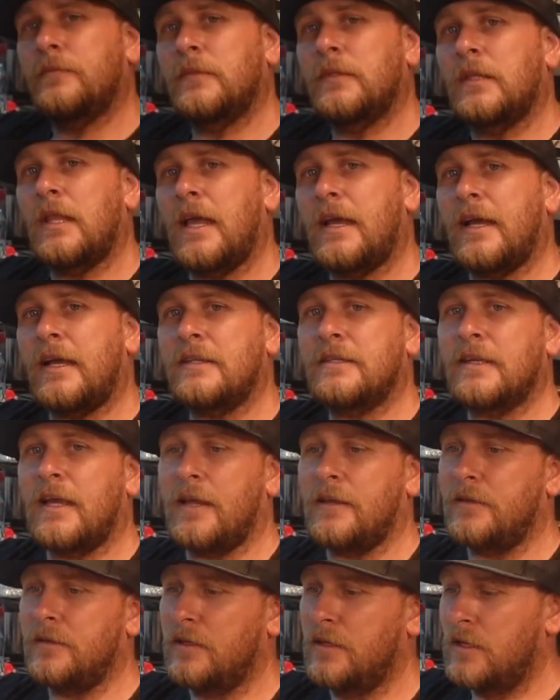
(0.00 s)
Like I
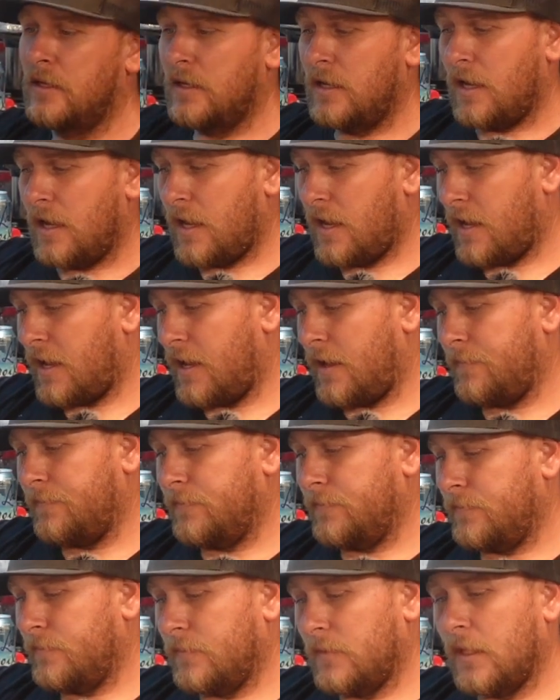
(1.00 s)
said,
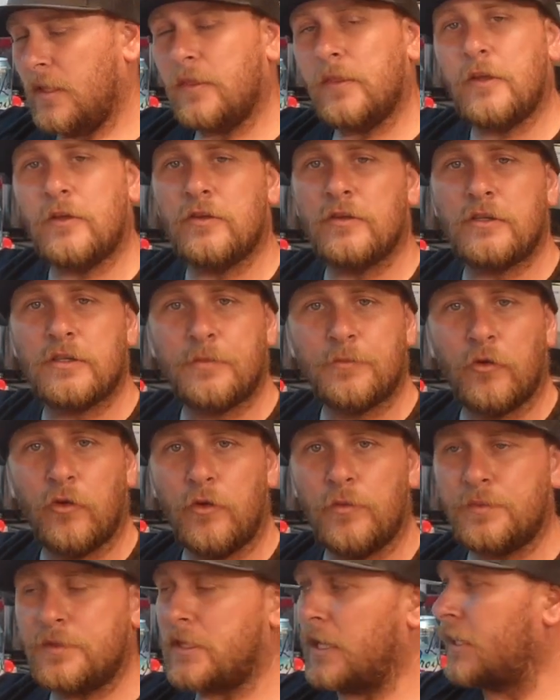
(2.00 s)
these are some
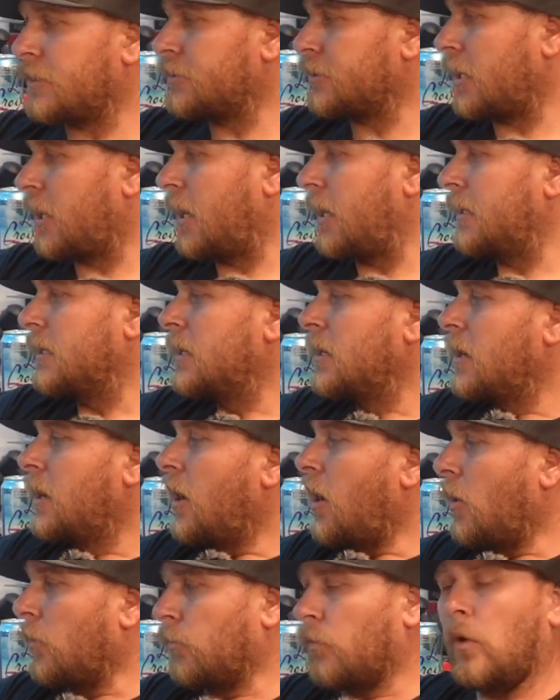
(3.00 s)
groups that I shot.
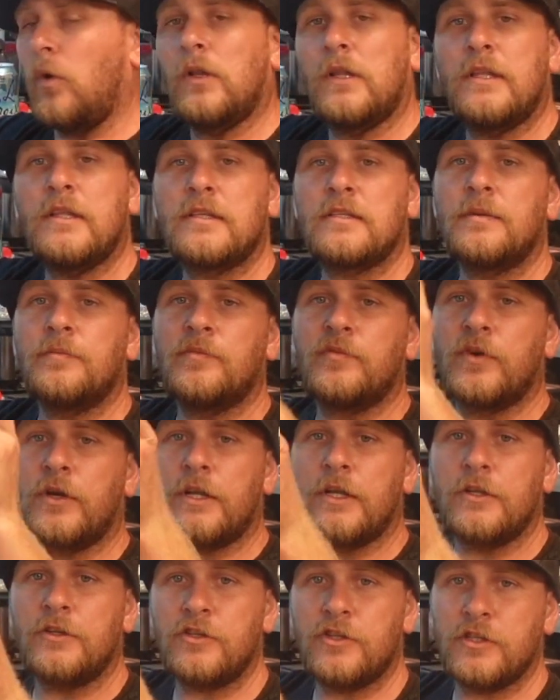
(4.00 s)
I'll roll in some
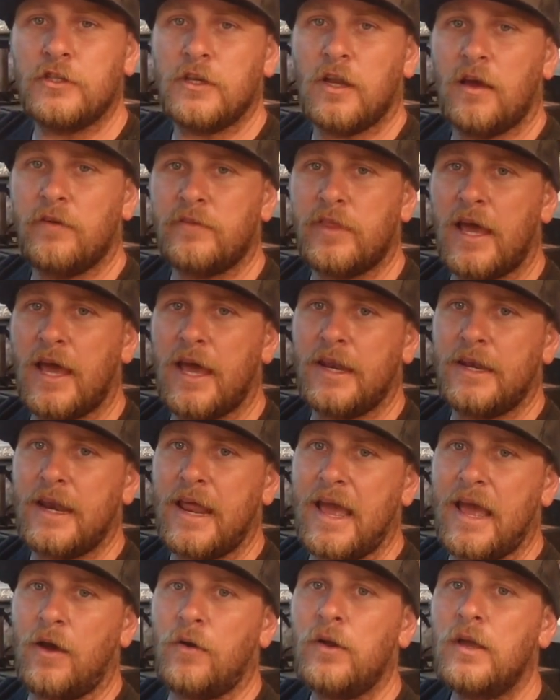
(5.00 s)
footage of that
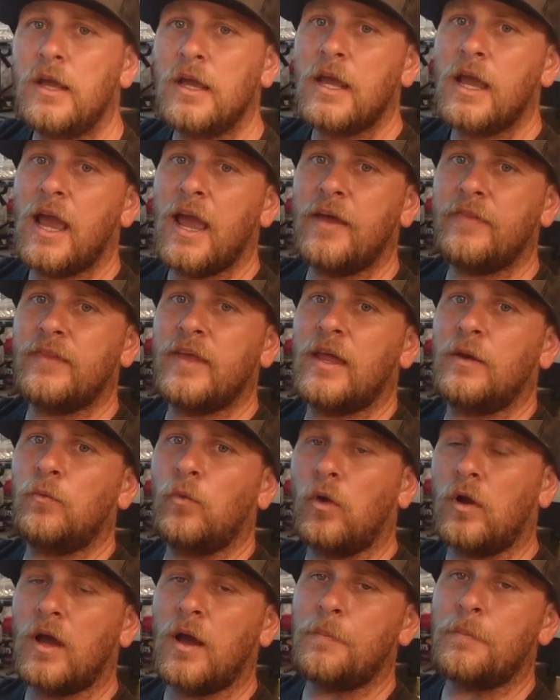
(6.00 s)
now, and then
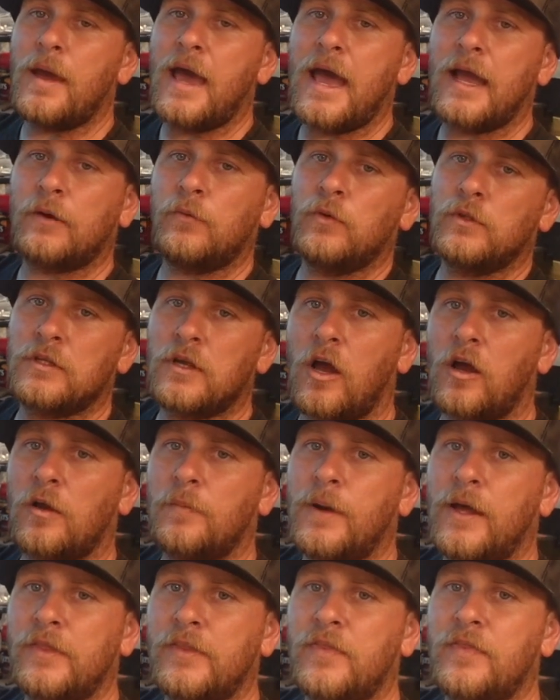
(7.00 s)
we'll come back. We'll talk
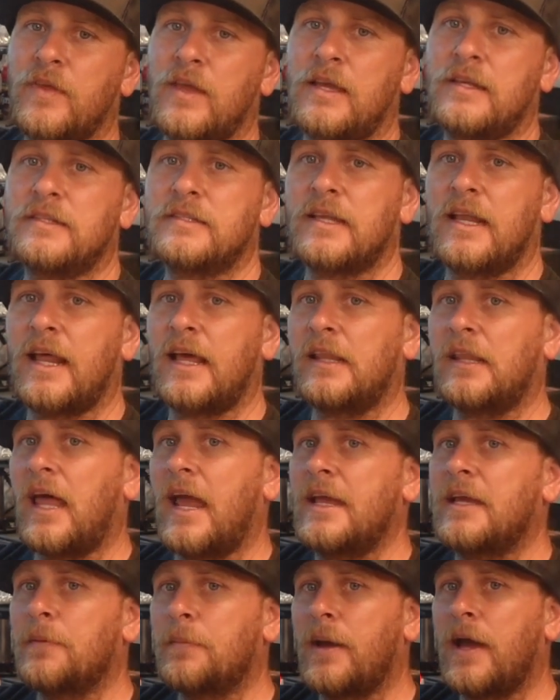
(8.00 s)
about the things that I
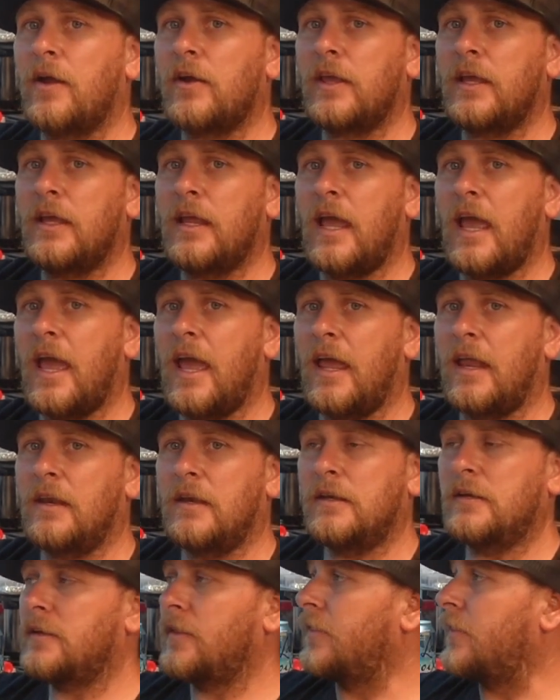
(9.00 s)
like about it
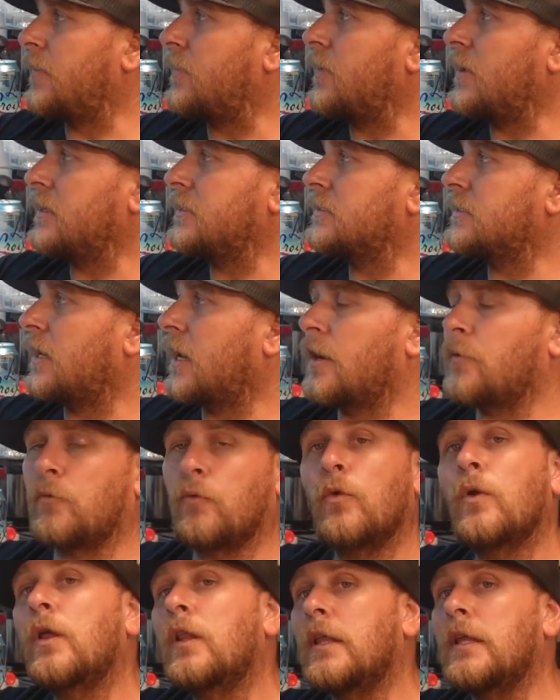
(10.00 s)
and the things that I
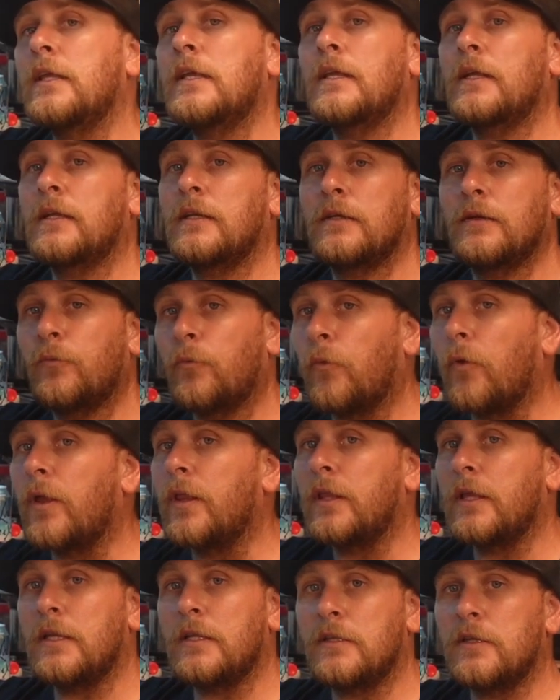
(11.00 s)
really,
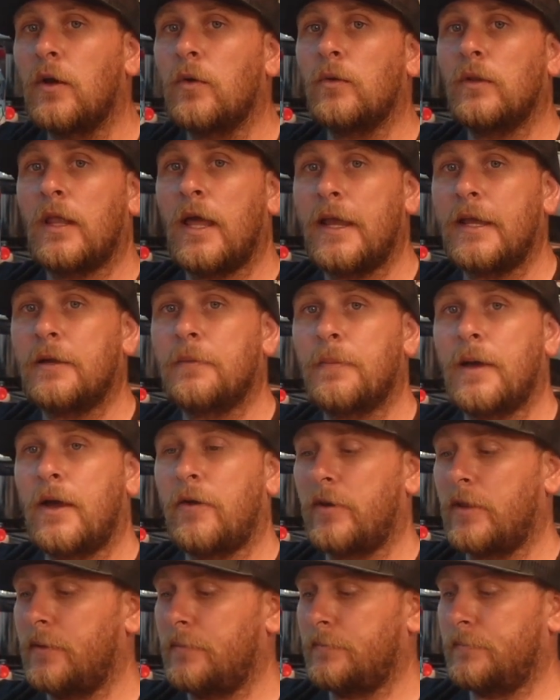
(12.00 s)
really don't like
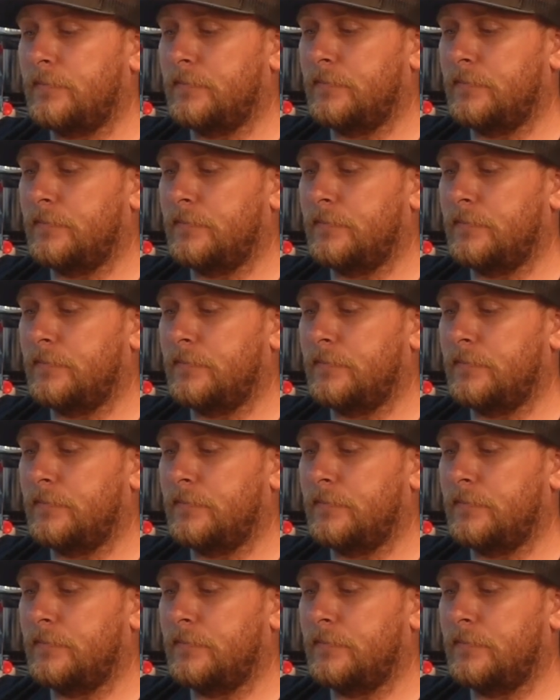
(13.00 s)
about it.